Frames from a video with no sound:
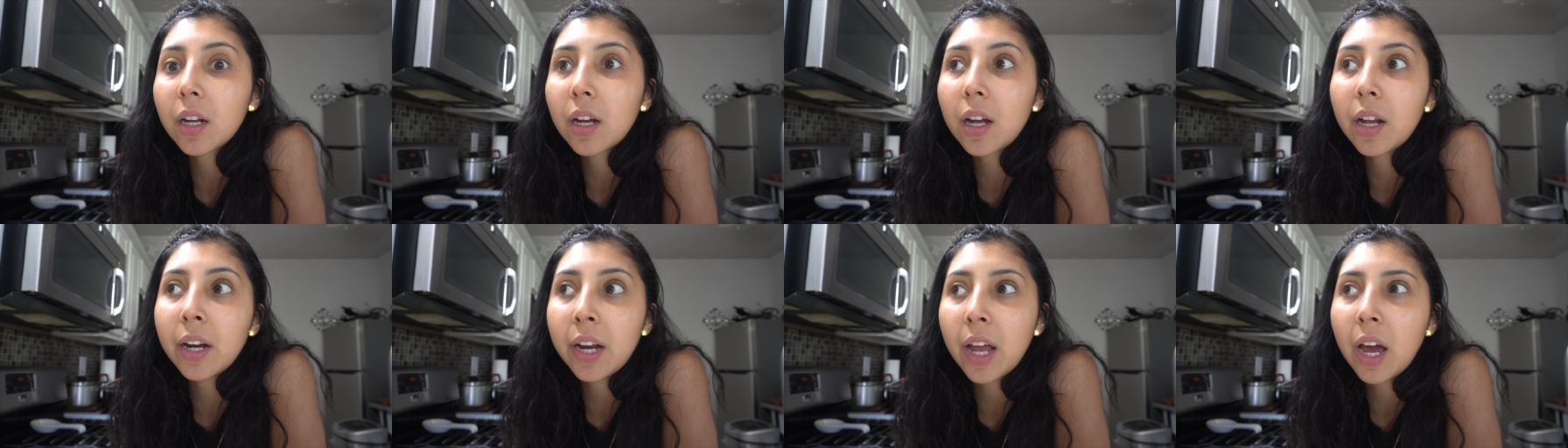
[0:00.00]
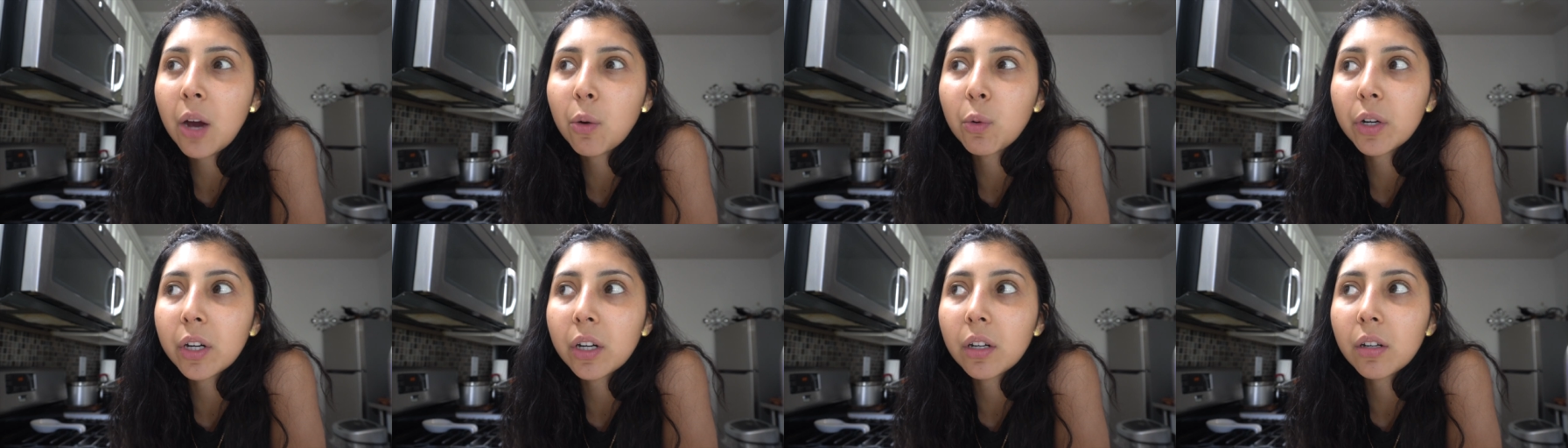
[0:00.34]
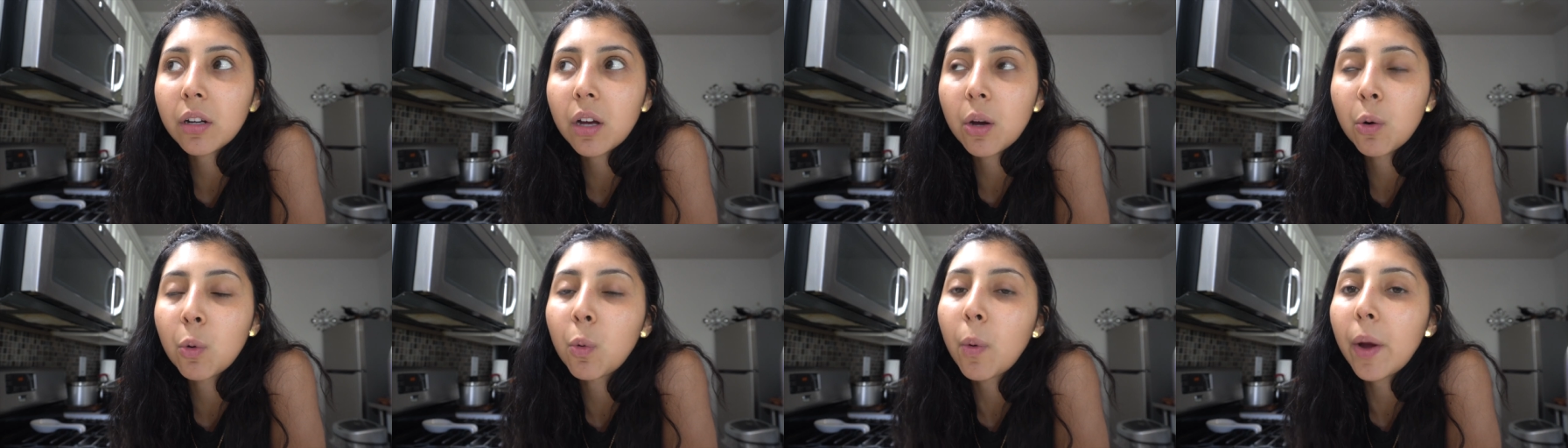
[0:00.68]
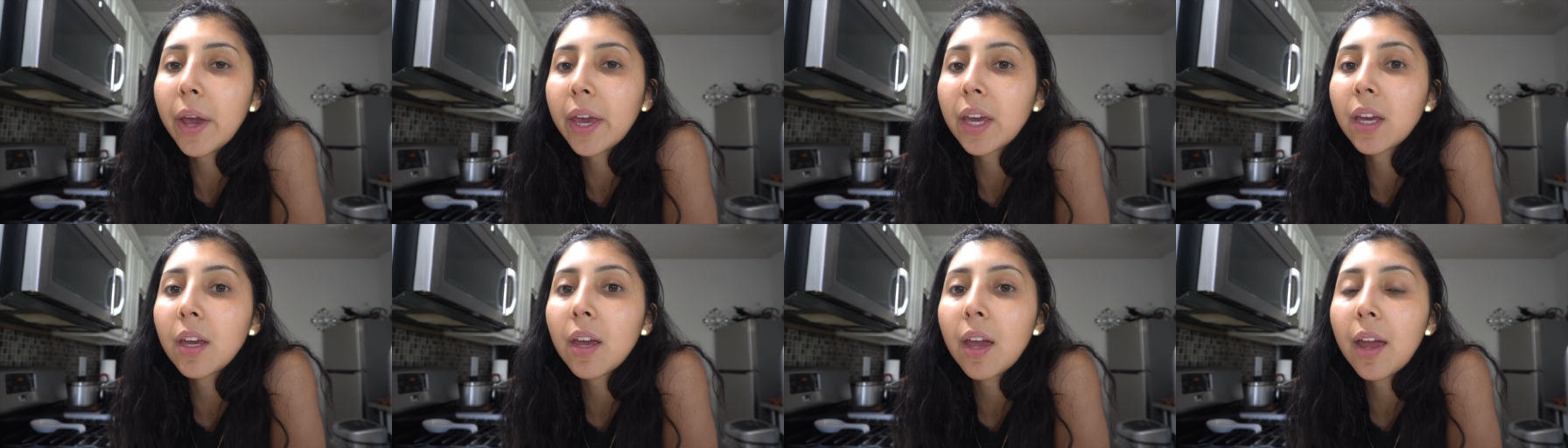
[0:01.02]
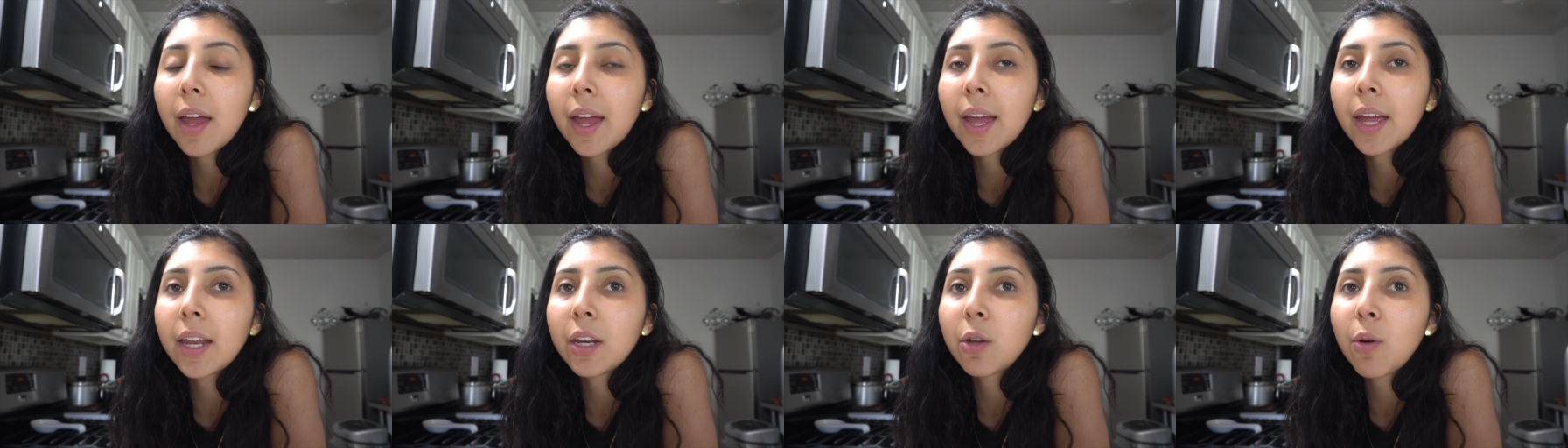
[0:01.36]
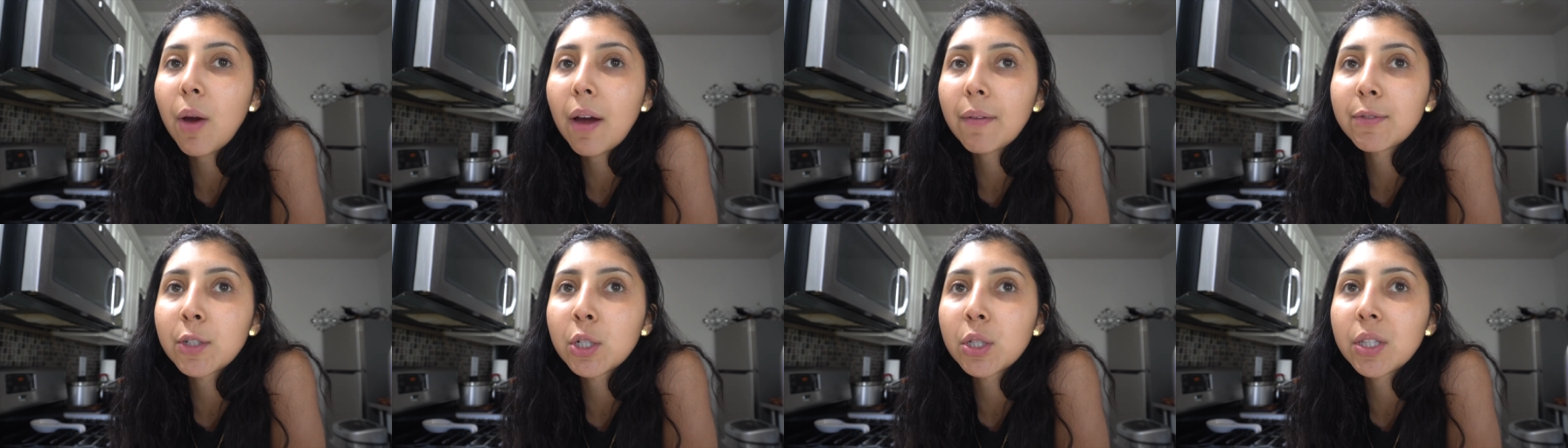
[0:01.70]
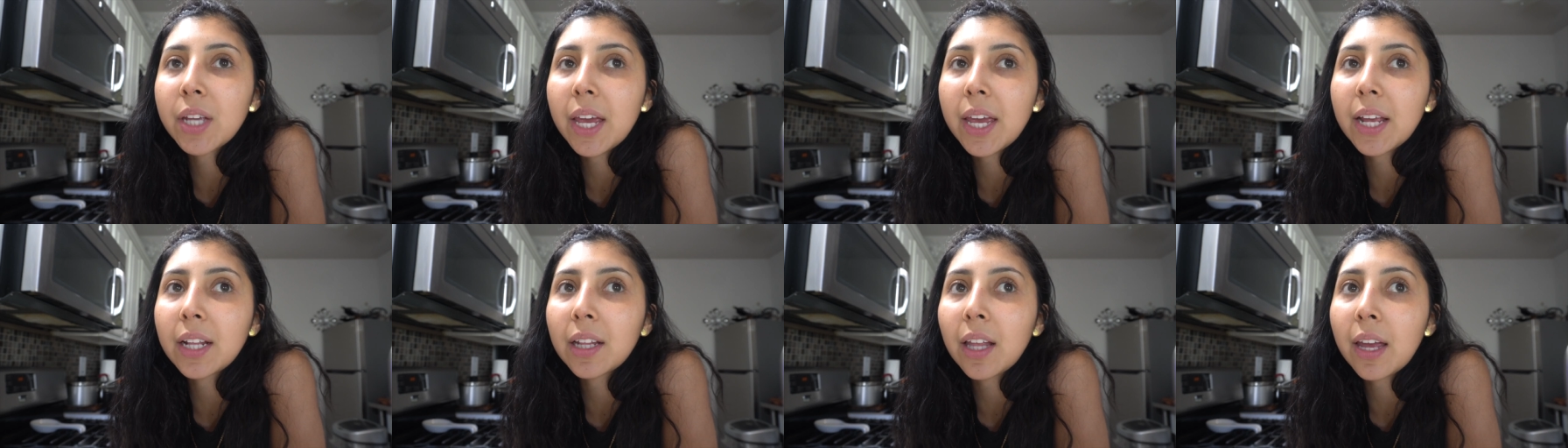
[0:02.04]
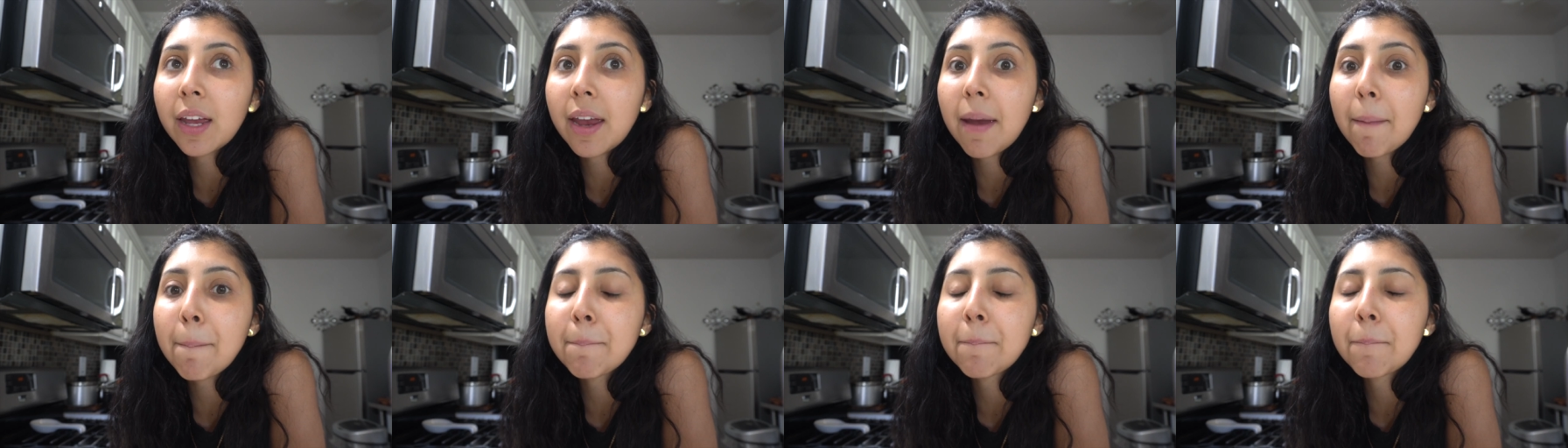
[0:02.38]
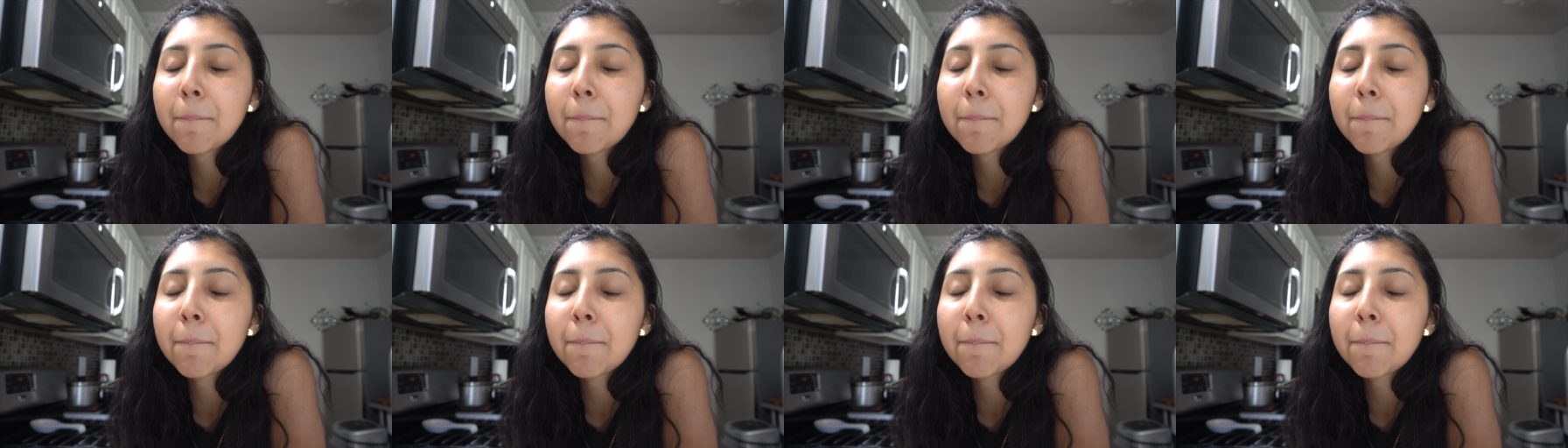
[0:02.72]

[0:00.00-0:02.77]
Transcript: an hour away and you have to take like a